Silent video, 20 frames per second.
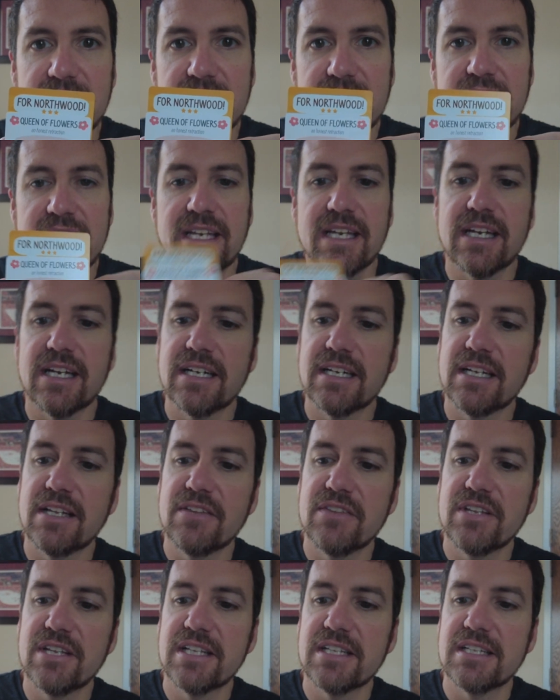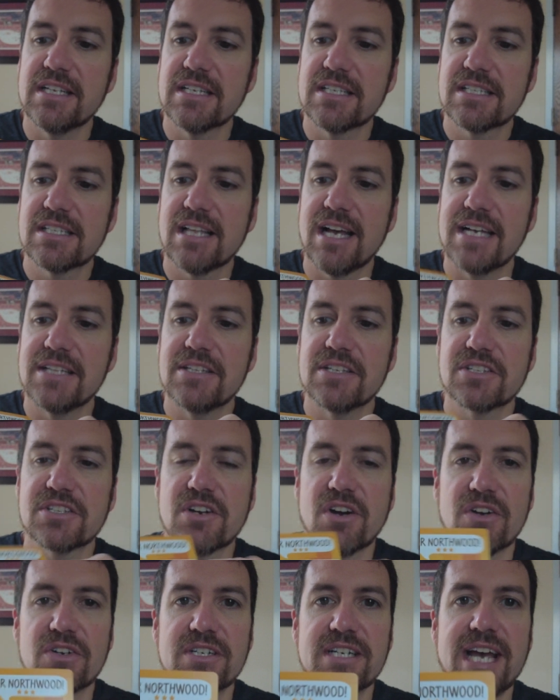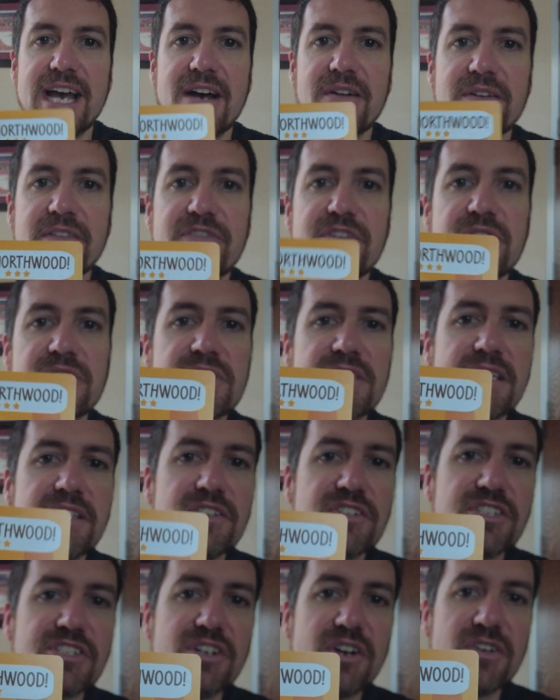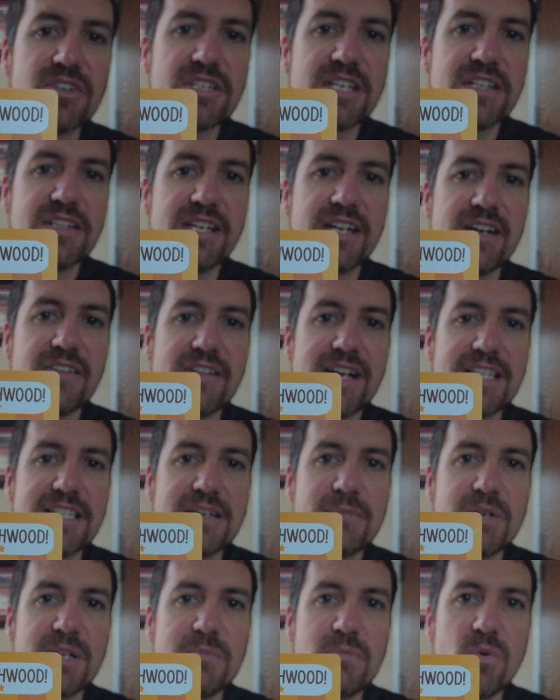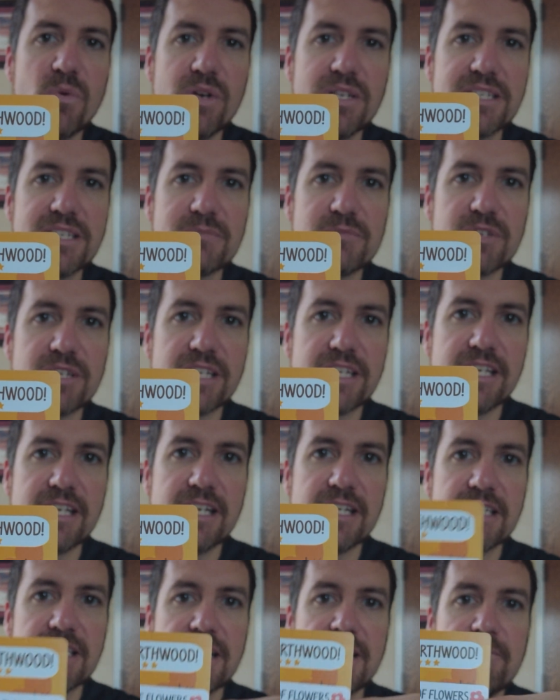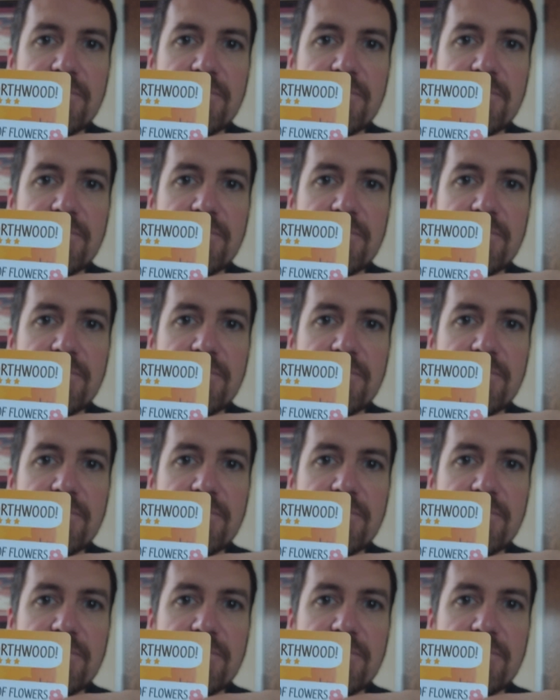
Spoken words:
can then slide this card down. If you can see the stars on there, that's how many points I'm going to get.